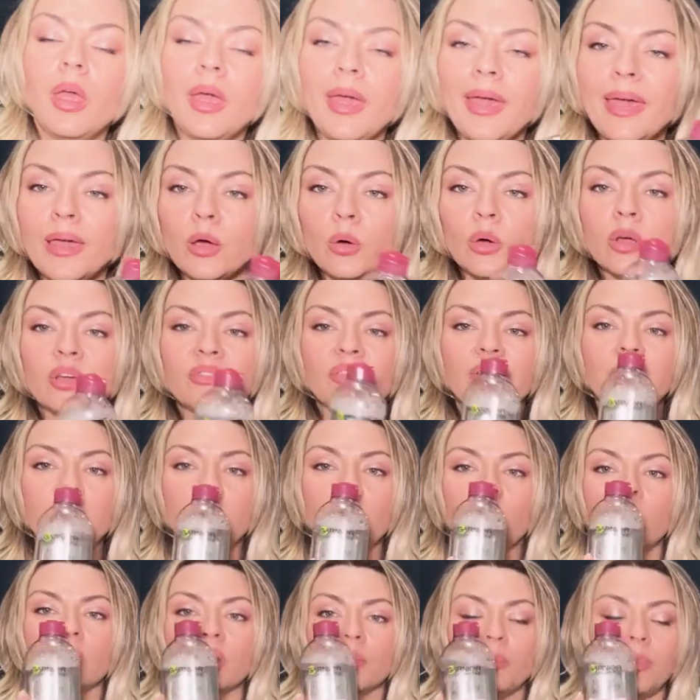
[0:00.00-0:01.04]
a quick
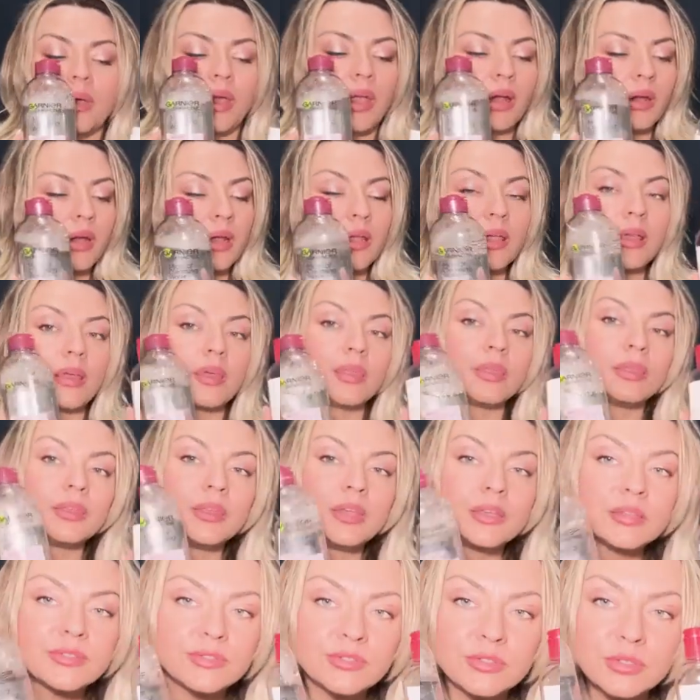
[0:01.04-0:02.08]
video comparing
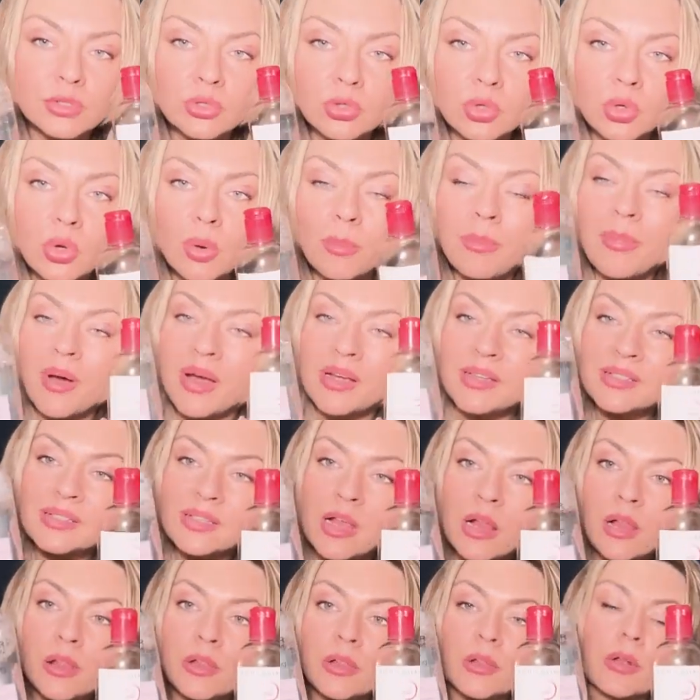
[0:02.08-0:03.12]
these two
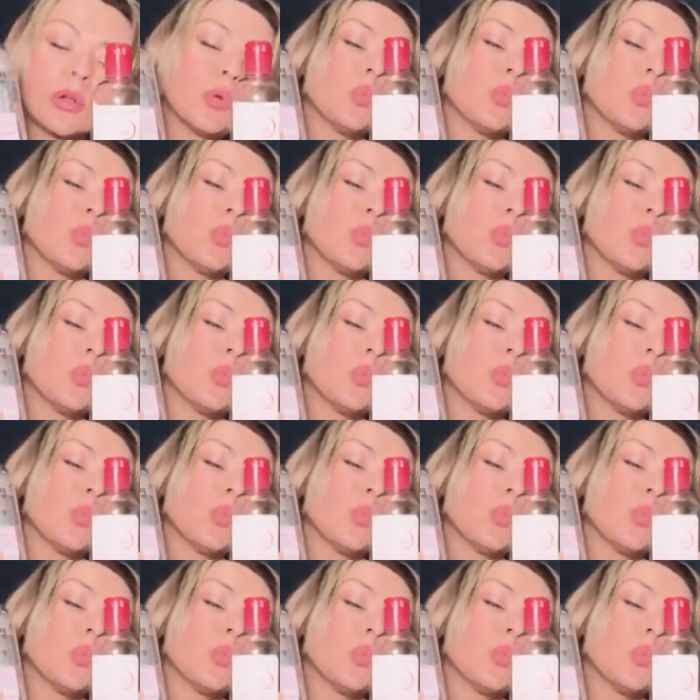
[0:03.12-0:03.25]
micellar